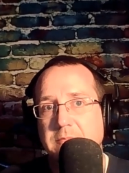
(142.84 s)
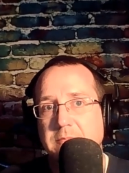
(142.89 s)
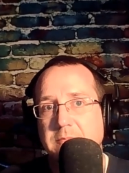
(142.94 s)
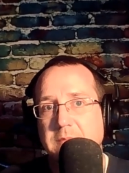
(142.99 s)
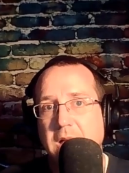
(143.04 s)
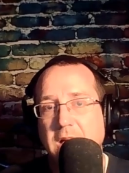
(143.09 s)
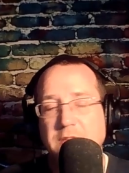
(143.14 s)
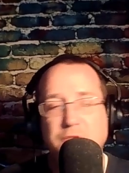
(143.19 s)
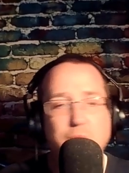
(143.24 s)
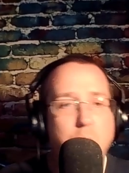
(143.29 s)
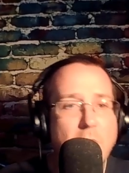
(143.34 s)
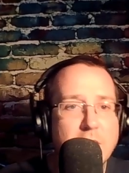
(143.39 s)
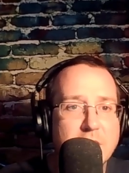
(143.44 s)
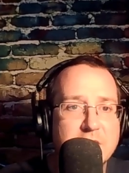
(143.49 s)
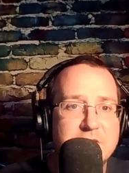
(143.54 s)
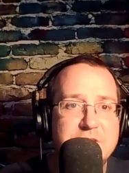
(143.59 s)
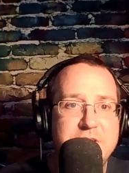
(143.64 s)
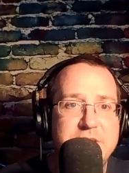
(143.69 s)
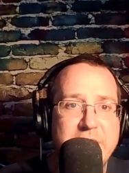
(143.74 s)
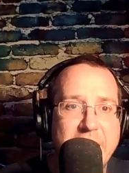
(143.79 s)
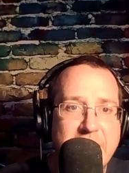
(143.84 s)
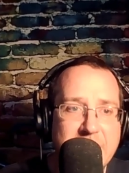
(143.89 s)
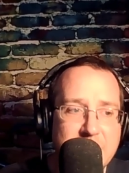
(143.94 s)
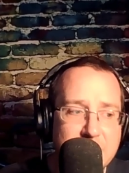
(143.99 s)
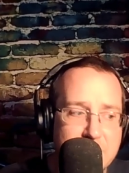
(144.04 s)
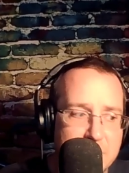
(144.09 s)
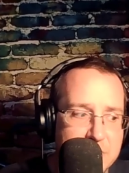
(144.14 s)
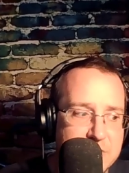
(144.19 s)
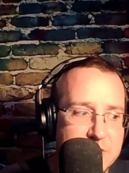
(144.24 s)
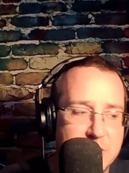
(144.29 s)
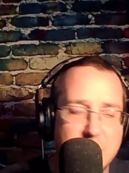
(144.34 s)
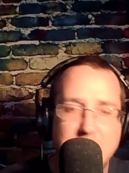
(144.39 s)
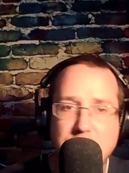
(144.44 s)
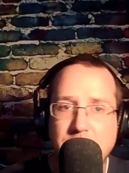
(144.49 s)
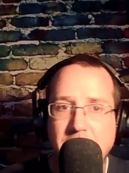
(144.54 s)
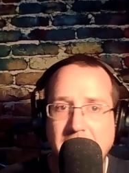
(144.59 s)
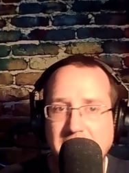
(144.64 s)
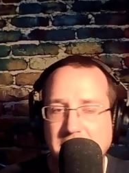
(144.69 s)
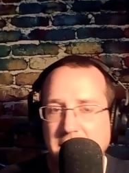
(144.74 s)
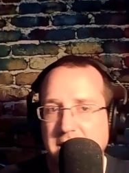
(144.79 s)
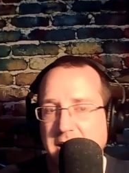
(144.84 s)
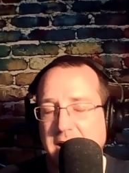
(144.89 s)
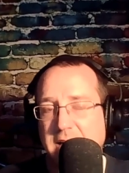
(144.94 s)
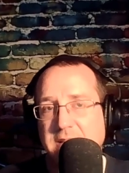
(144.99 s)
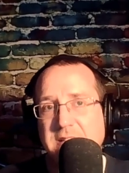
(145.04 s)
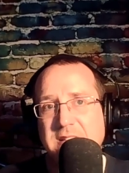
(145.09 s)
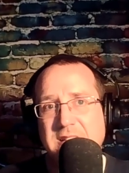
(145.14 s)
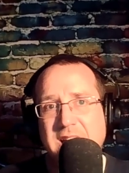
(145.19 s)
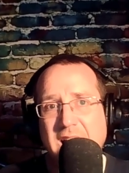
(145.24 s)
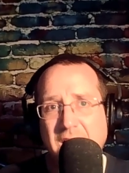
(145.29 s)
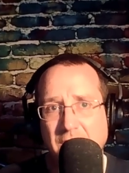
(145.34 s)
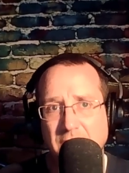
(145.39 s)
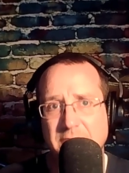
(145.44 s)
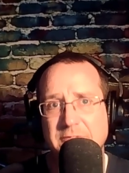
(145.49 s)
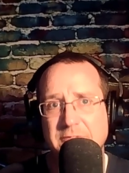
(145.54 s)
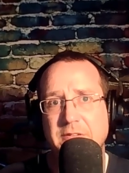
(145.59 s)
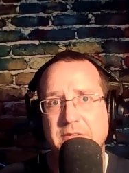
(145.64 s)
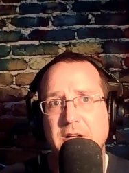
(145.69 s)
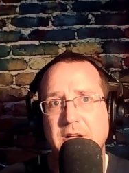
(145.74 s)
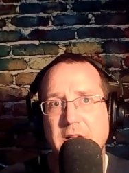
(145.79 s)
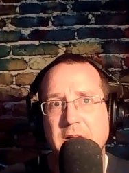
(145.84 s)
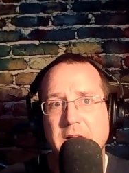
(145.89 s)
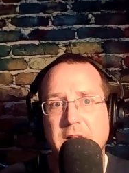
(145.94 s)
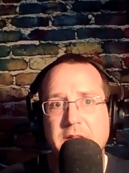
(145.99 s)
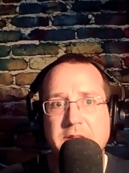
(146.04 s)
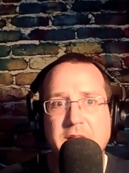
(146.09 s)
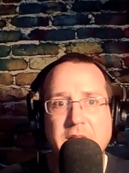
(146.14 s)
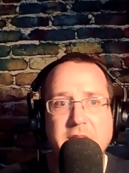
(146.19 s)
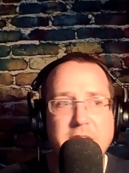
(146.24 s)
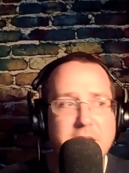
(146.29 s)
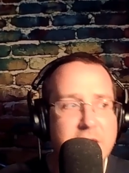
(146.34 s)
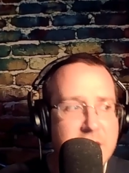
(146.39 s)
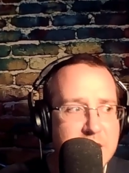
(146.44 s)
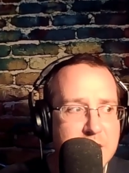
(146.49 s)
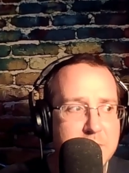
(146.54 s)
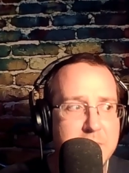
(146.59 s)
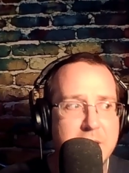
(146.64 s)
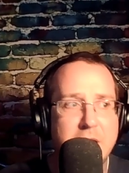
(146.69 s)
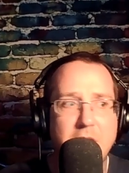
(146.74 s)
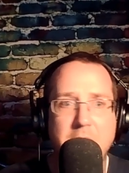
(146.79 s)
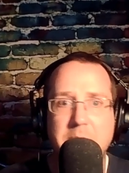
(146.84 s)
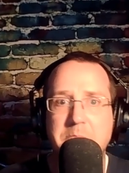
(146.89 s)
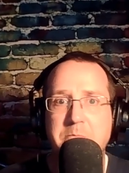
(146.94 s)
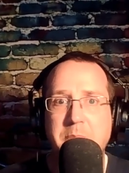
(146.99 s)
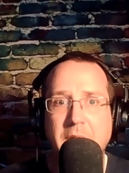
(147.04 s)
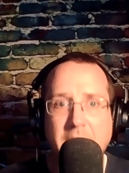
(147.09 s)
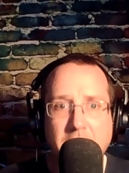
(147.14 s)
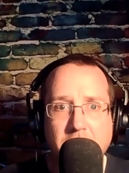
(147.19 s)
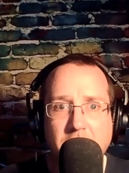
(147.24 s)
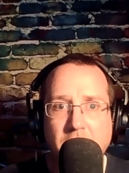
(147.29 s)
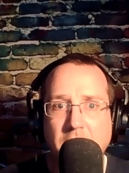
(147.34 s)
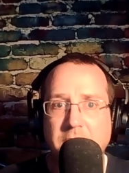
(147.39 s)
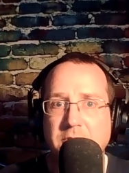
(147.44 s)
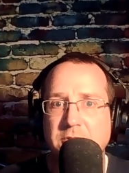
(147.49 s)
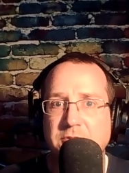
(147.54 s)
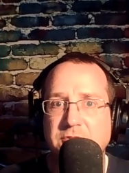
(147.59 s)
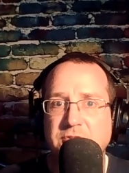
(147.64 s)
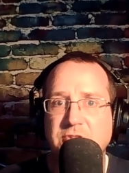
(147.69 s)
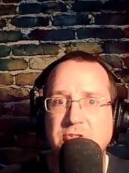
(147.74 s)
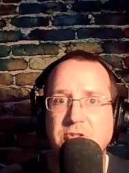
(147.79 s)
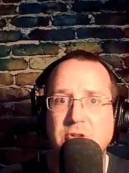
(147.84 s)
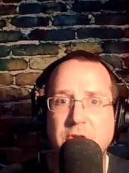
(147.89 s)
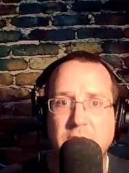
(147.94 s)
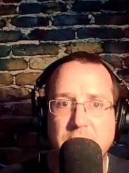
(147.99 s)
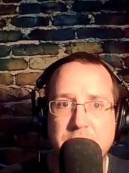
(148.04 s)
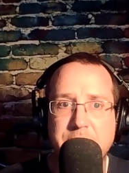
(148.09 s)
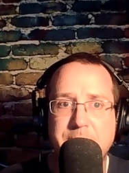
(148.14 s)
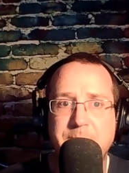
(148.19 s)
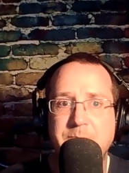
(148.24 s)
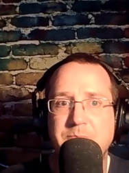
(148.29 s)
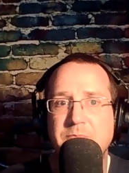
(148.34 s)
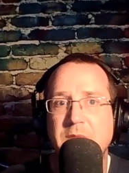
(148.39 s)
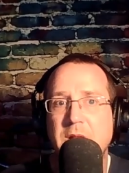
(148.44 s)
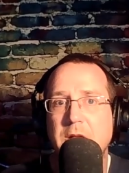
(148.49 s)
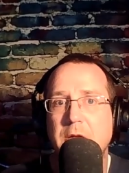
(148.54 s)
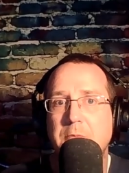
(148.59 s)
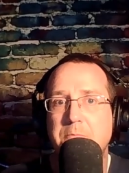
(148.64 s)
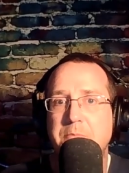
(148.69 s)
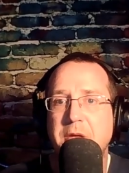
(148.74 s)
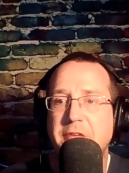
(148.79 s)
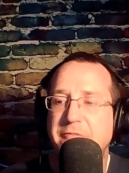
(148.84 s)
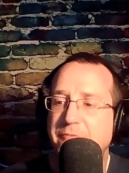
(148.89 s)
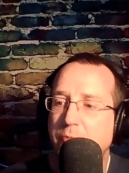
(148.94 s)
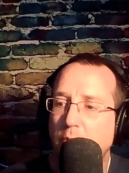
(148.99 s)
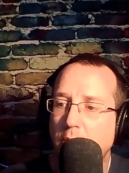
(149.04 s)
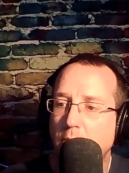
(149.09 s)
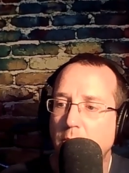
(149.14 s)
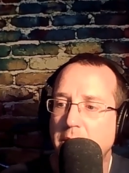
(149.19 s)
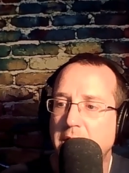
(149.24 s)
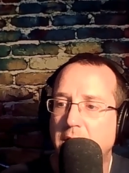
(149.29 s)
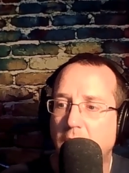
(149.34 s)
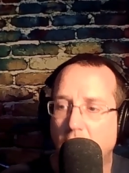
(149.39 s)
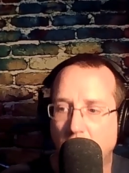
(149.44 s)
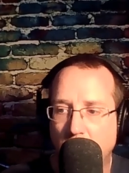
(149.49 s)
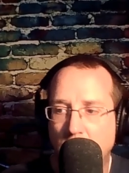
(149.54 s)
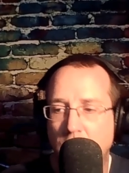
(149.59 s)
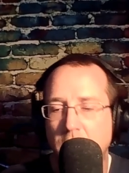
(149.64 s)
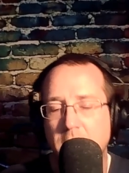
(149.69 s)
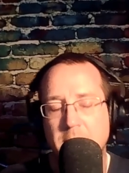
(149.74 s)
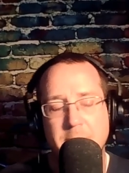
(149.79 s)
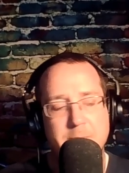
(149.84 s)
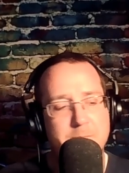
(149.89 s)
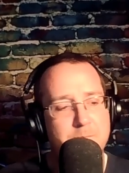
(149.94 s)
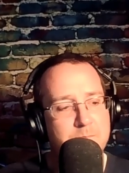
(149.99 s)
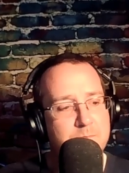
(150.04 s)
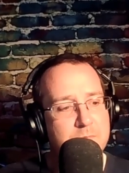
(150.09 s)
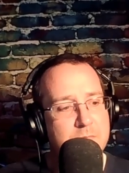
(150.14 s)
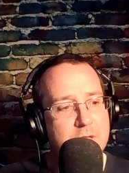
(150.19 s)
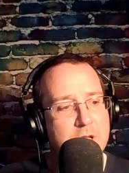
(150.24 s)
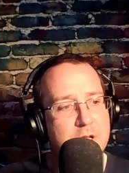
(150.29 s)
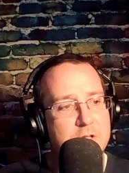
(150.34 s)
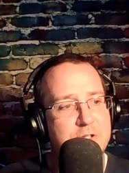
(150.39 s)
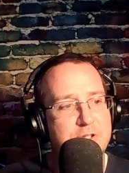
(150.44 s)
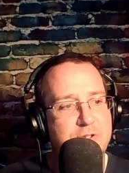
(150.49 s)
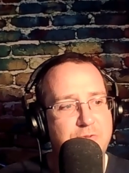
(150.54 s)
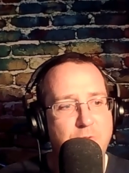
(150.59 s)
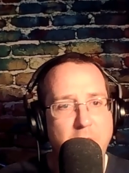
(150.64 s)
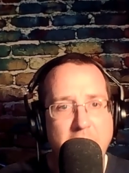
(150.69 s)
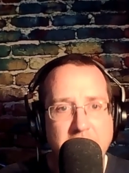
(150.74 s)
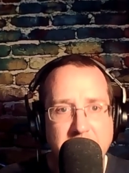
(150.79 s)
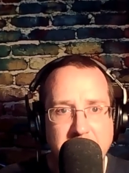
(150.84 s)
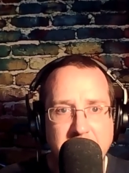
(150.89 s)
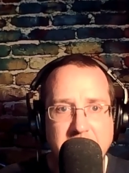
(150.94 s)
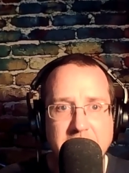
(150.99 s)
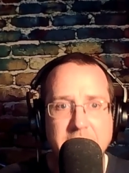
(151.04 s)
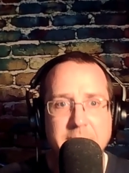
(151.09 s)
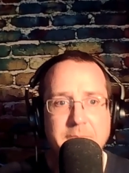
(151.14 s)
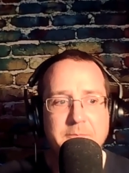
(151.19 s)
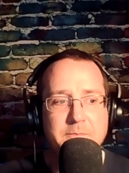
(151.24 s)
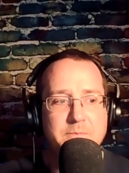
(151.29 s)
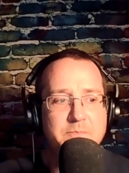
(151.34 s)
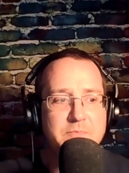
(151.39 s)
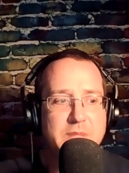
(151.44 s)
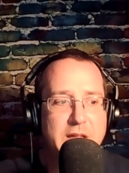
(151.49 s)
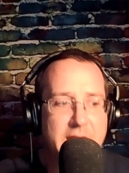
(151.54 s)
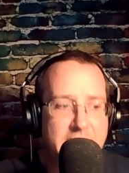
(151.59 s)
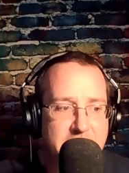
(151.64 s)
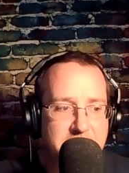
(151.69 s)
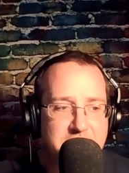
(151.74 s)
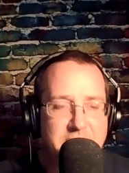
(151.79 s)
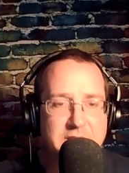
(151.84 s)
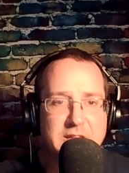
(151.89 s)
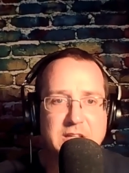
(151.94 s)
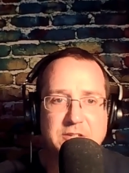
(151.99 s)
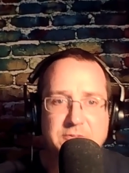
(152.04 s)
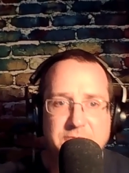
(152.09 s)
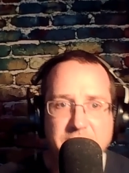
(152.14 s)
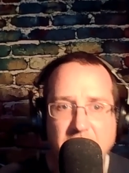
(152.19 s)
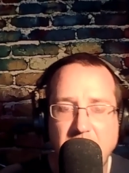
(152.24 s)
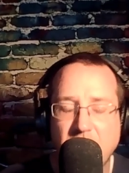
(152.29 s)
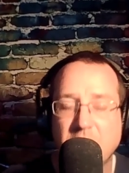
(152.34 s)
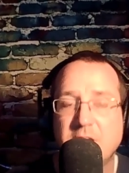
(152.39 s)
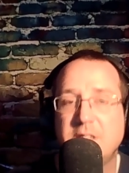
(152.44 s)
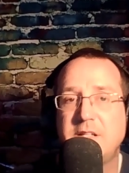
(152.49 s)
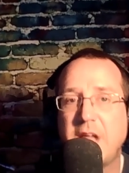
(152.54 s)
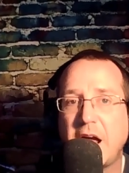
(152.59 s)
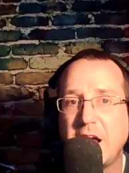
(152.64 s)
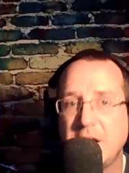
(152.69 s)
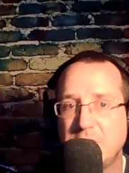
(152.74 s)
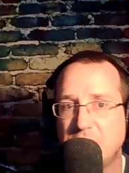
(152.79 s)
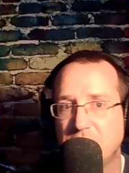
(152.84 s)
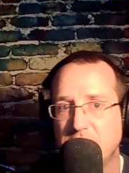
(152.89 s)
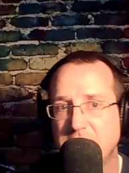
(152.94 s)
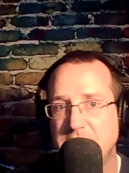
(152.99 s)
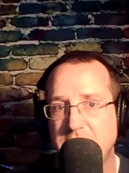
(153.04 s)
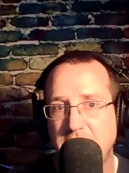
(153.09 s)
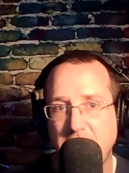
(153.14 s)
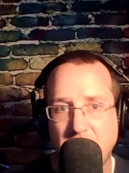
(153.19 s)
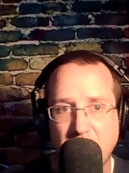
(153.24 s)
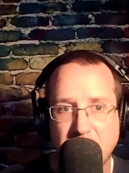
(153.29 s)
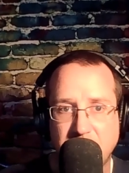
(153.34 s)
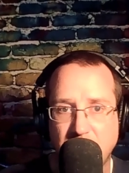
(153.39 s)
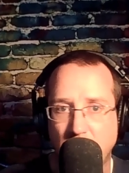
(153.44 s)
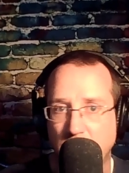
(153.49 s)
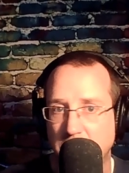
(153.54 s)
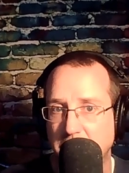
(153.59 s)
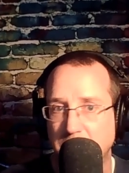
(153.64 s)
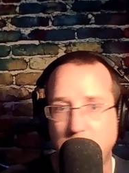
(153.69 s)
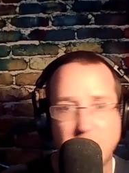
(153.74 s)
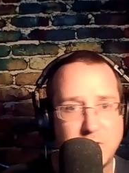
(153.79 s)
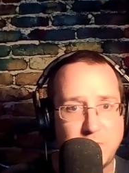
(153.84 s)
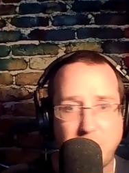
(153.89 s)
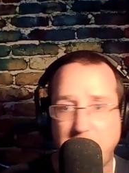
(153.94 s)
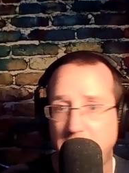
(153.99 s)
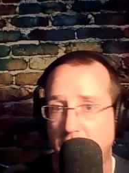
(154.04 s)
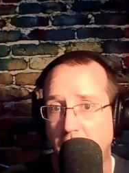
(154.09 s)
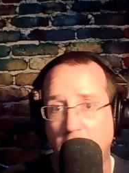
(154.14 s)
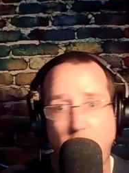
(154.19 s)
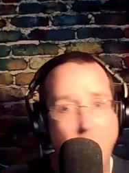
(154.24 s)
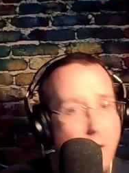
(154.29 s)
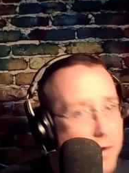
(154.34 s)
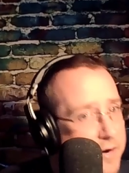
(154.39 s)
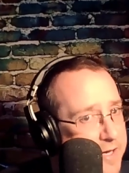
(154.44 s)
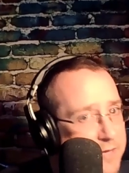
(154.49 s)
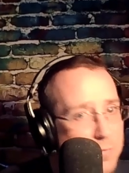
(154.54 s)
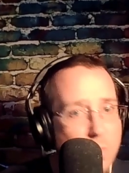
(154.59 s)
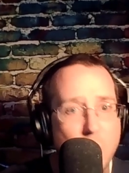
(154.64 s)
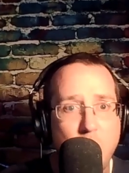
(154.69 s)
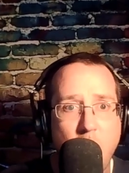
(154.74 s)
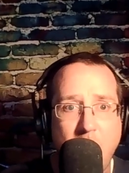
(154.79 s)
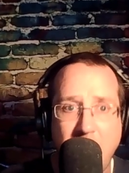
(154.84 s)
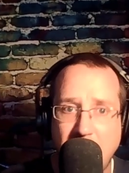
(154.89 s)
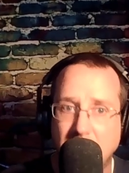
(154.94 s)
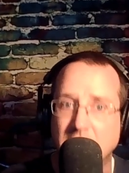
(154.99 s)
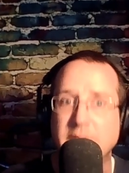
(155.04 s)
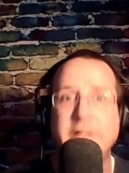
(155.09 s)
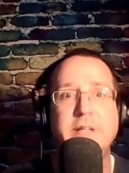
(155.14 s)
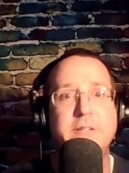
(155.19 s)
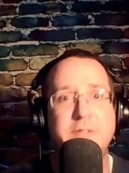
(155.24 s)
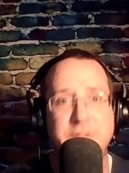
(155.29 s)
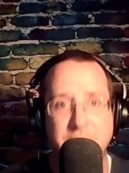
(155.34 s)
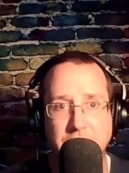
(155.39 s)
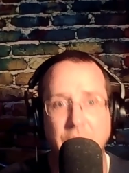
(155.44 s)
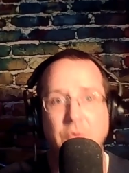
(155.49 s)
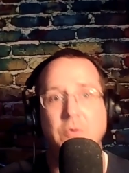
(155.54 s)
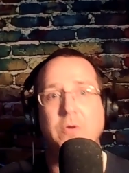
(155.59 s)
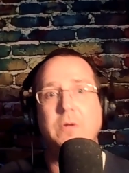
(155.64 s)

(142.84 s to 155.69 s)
as well as dangers to humanity itself that need to be better understood before we go treading into this very dangerous territory, which we are already well into.